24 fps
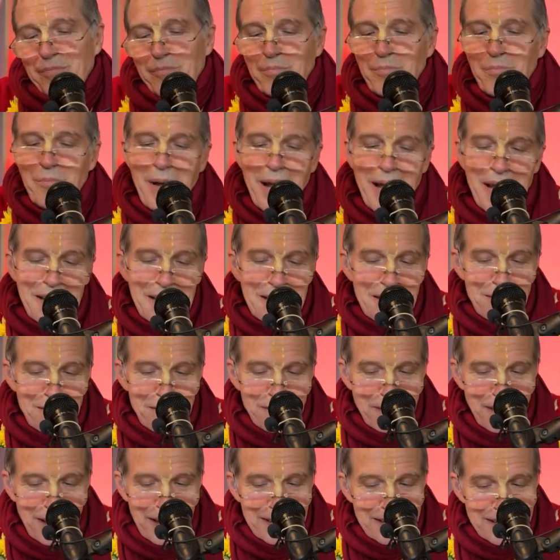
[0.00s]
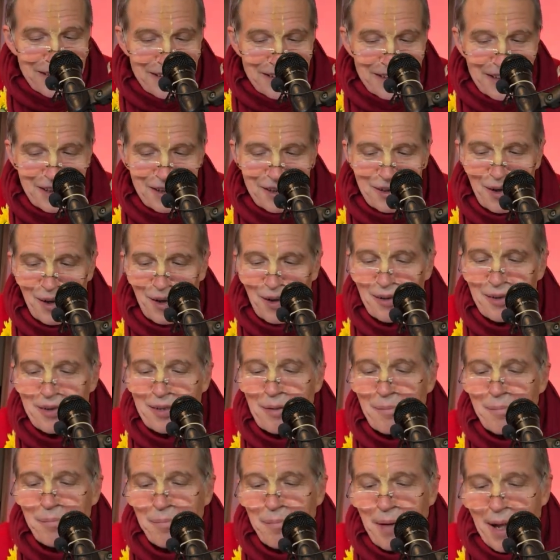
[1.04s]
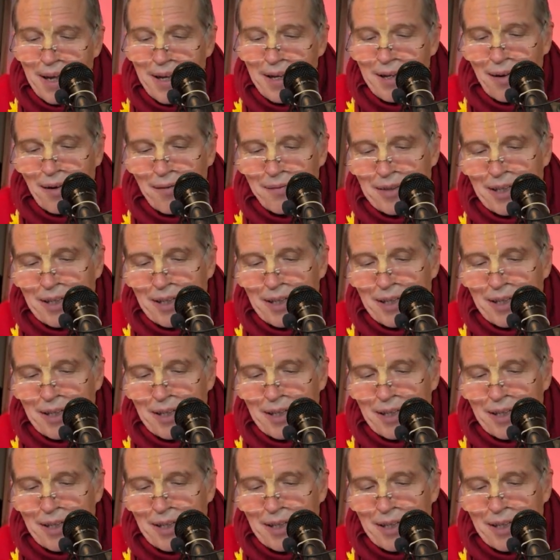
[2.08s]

manifested on the bank of